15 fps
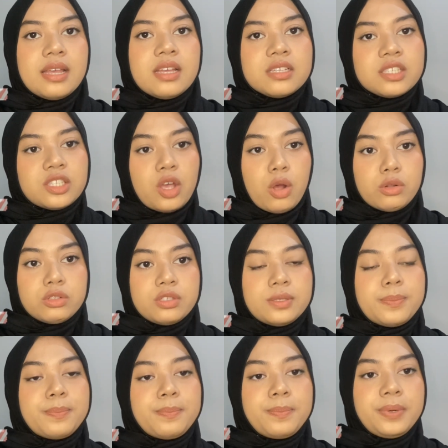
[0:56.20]

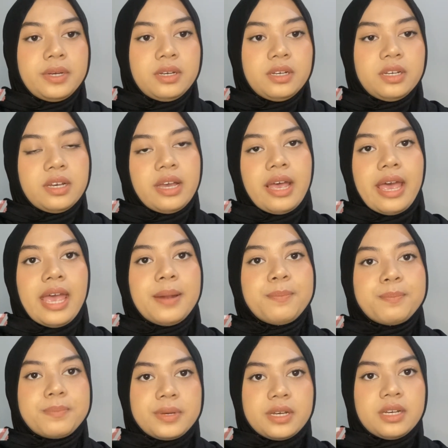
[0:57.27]
sounds p
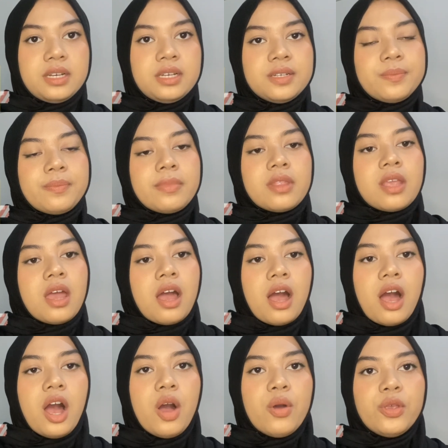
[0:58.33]
and b.
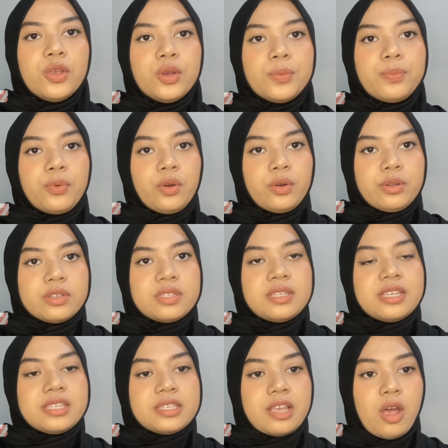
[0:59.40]
How you produce
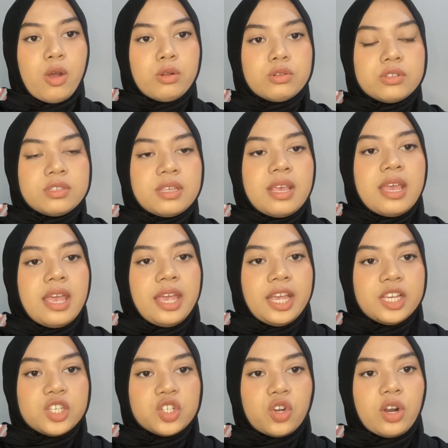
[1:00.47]
these sounds
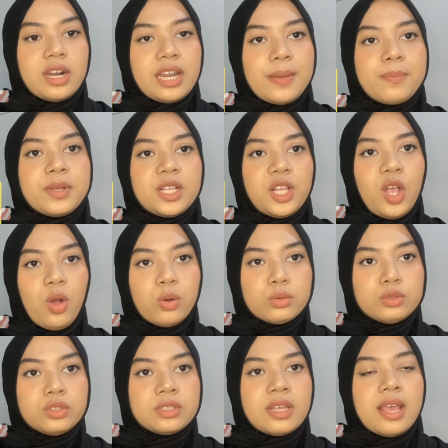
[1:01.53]
is your lip
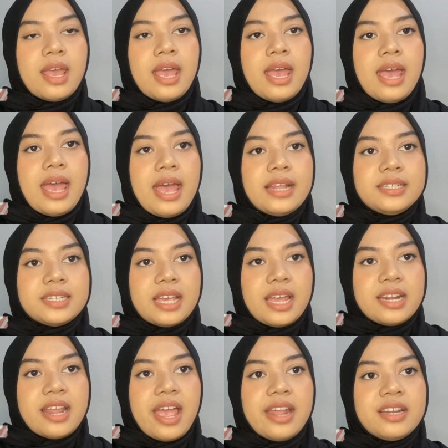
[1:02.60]
closed, and
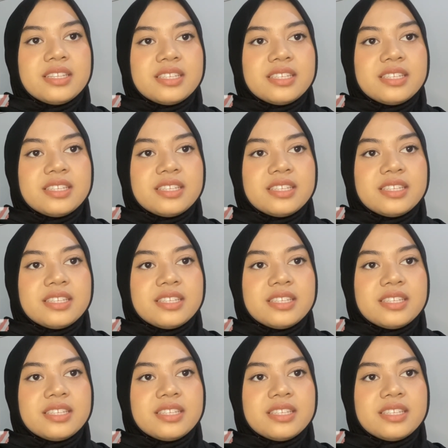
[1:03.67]
then at the